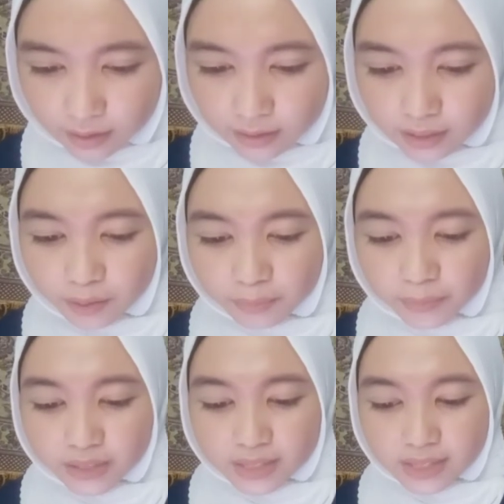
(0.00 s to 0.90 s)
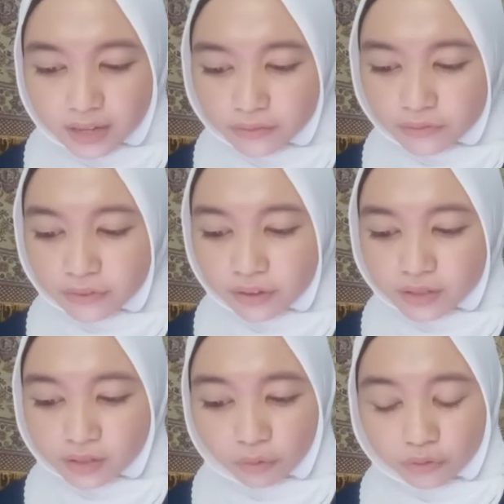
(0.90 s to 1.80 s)
the perceived
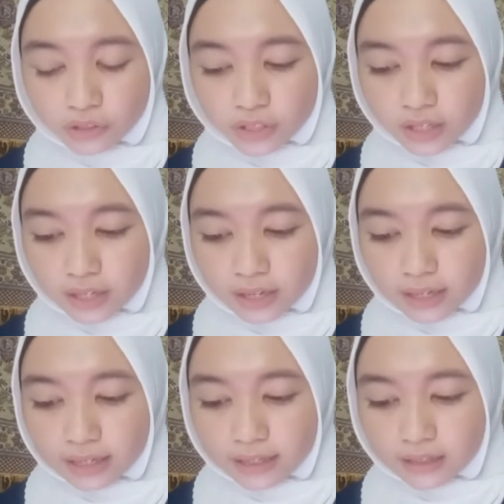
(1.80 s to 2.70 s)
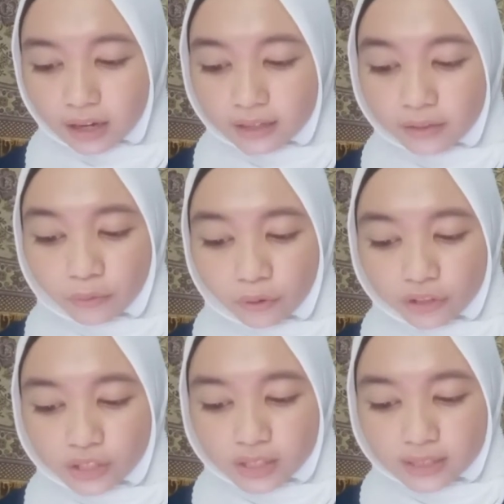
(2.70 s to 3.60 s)
sound. In other words,
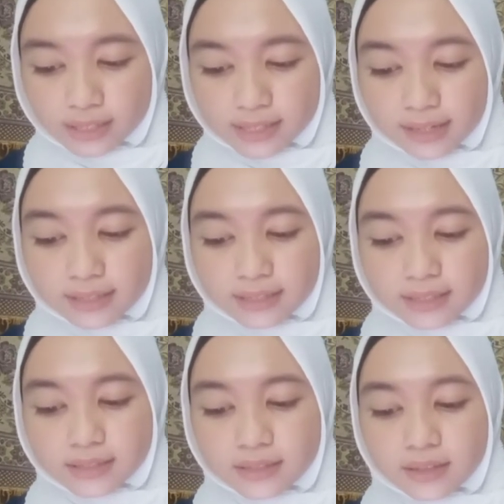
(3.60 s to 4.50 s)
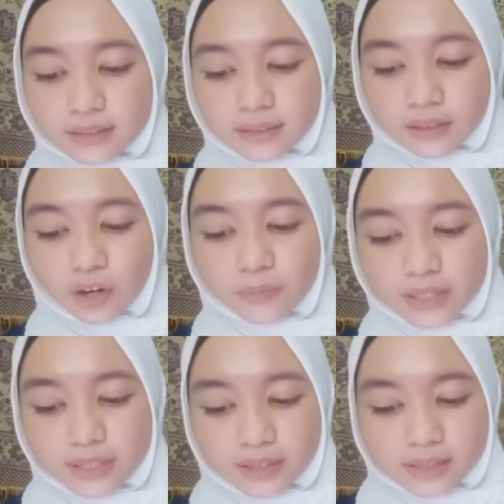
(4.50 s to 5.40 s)
the sign is the
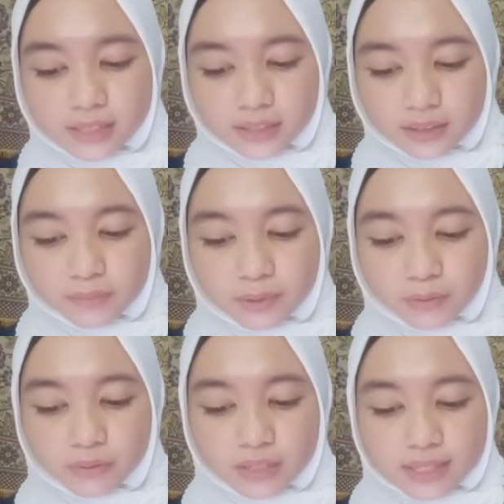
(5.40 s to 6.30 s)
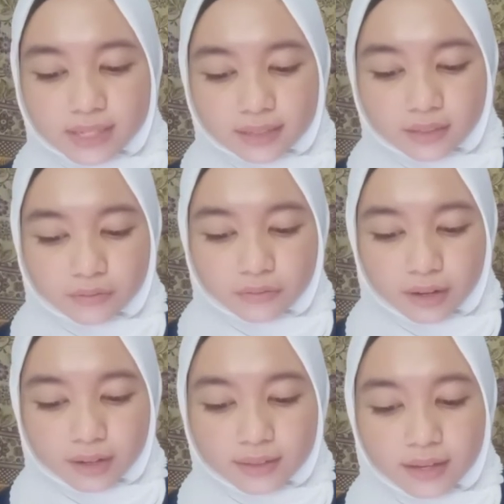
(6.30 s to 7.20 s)
combination between
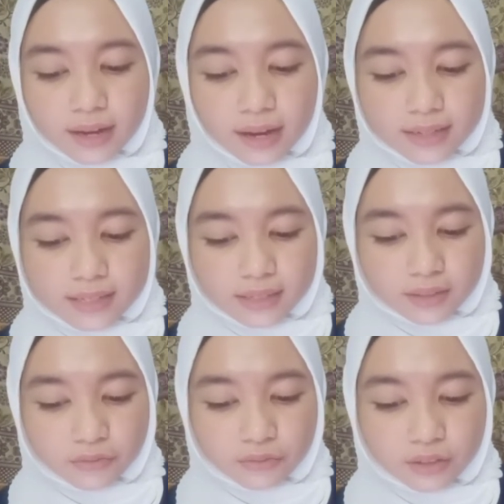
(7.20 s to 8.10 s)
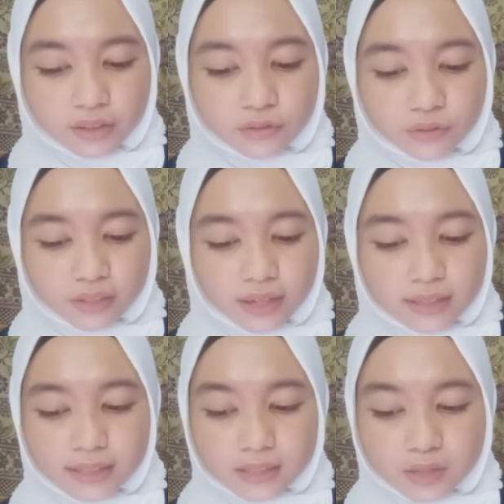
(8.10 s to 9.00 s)
signified and signifier to gain
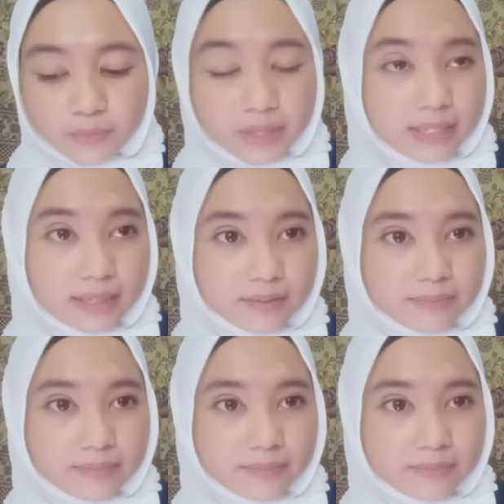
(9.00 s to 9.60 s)
its meaning.